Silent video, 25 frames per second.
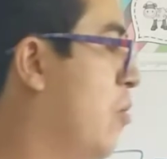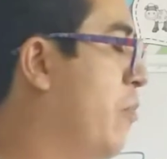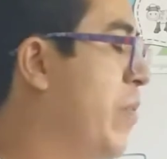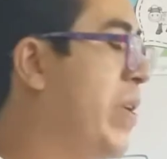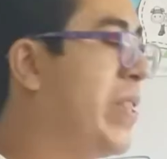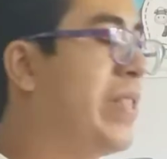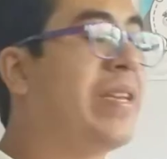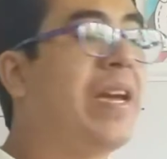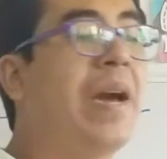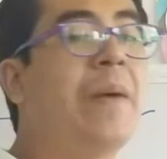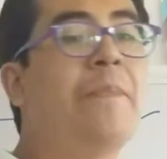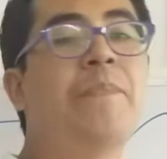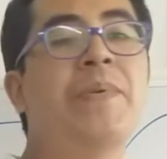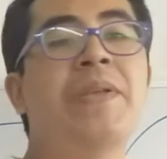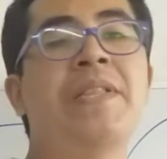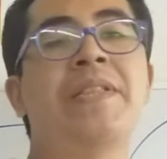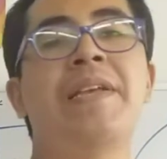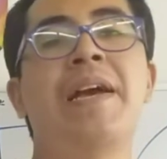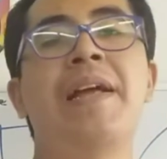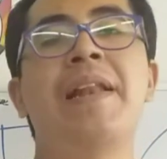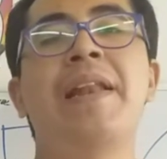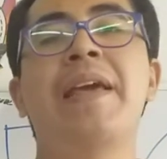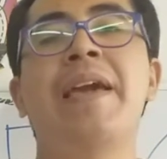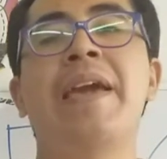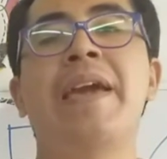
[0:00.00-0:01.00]
with
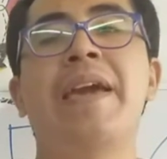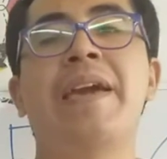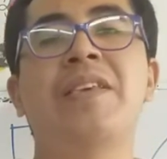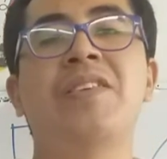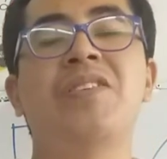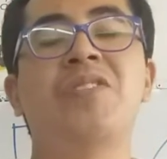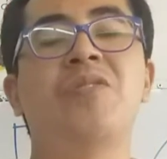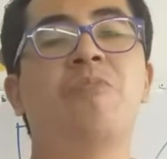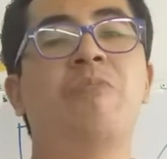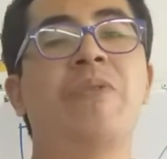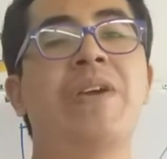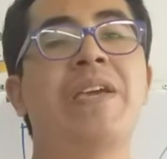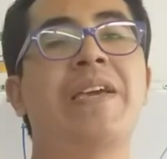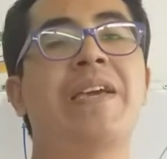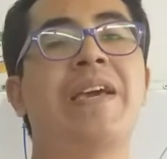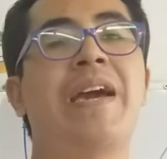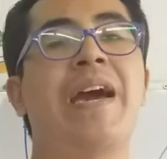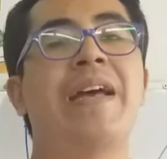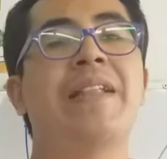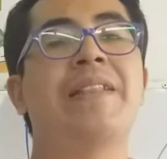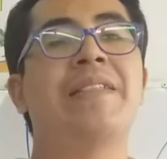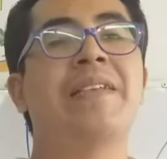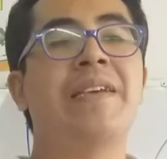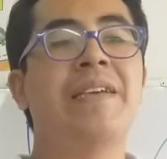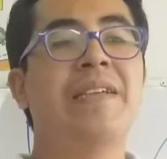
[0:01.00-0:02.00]
capital S, we
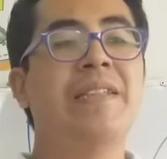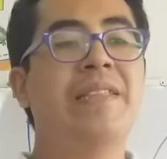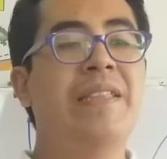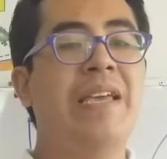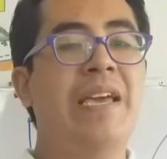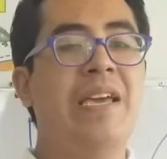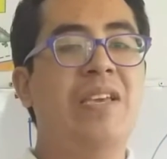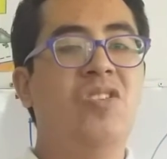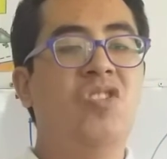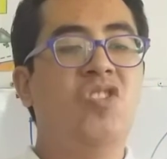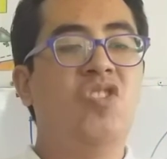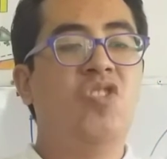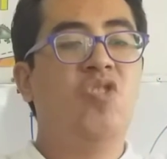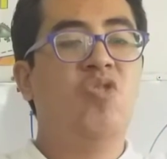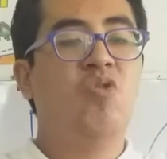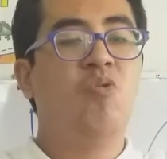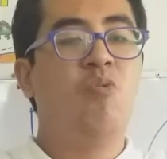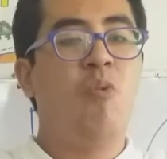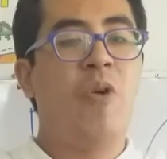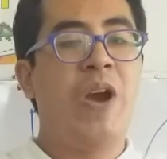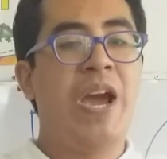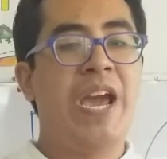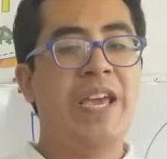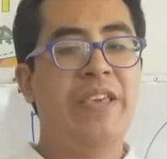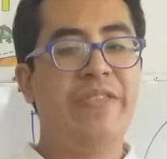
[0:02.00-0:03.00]
had the
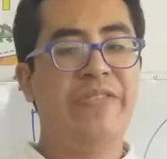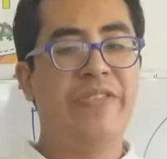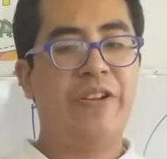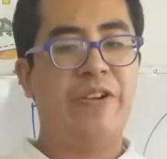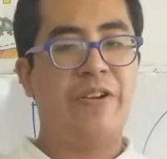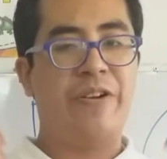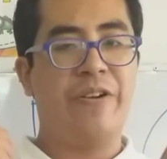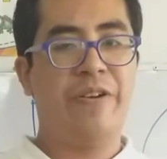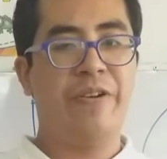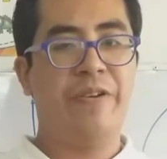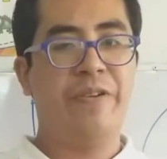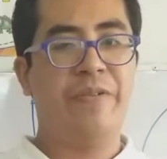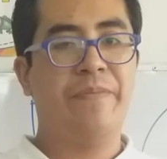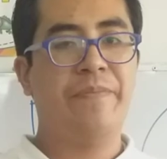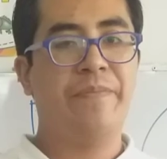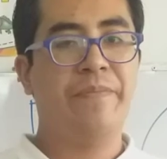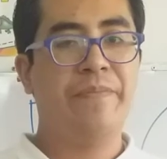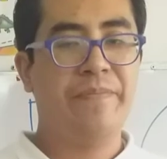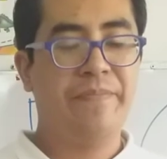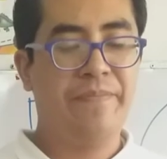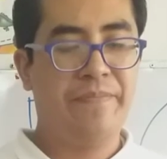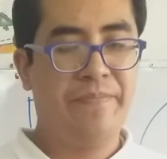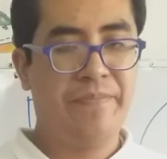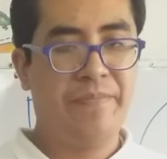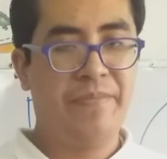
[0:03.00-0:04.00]
sweater,
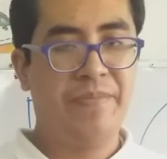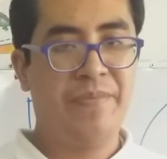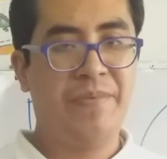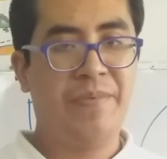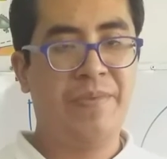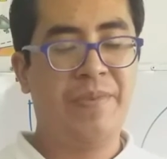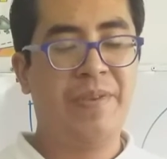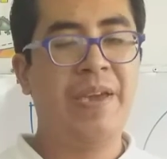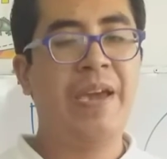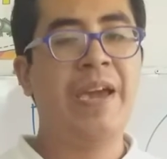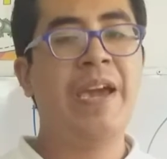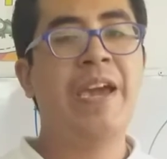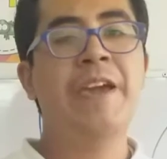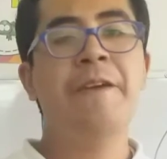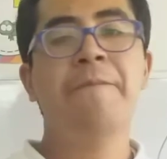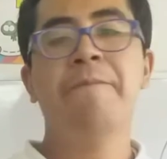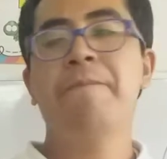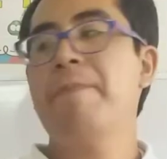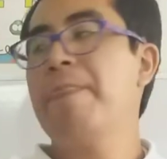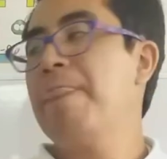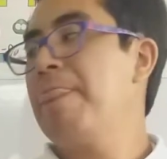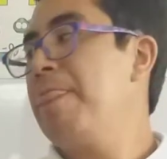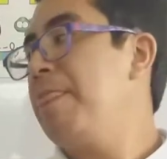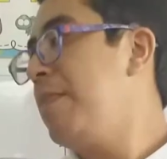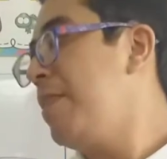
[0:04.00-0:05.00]

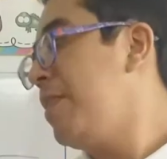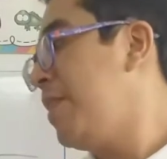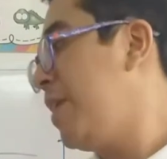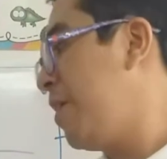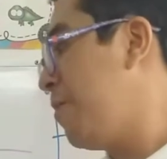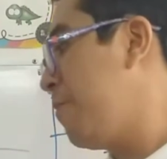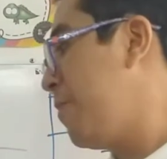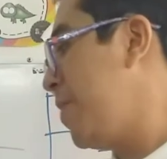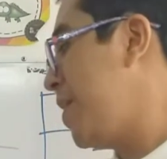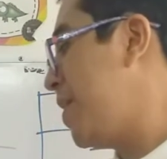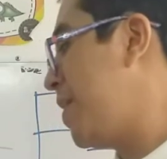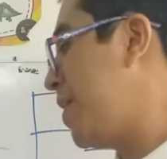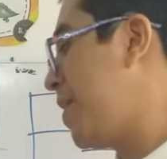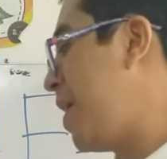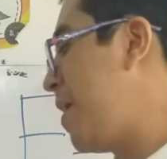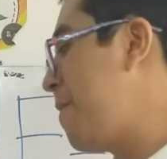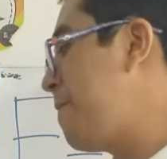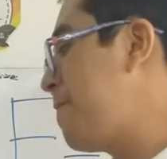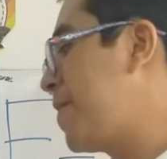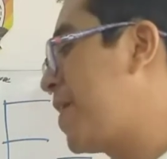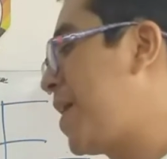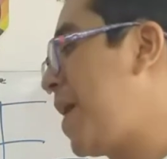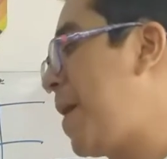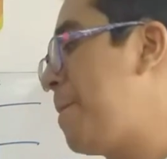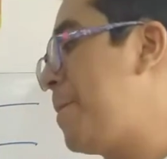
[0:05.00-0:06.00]
okay? And we
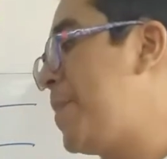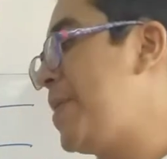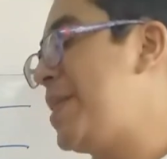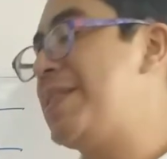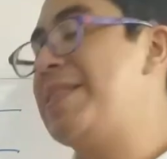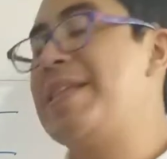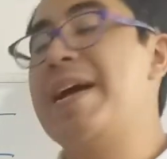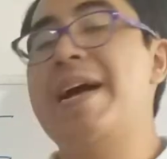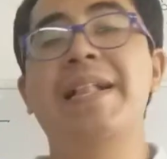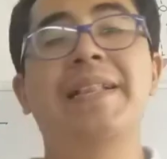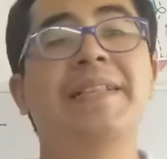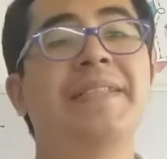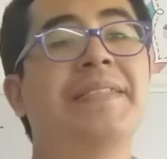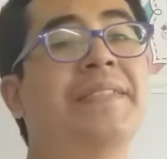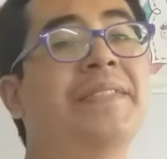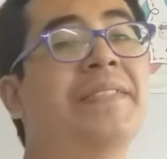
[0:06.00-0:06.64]
have capital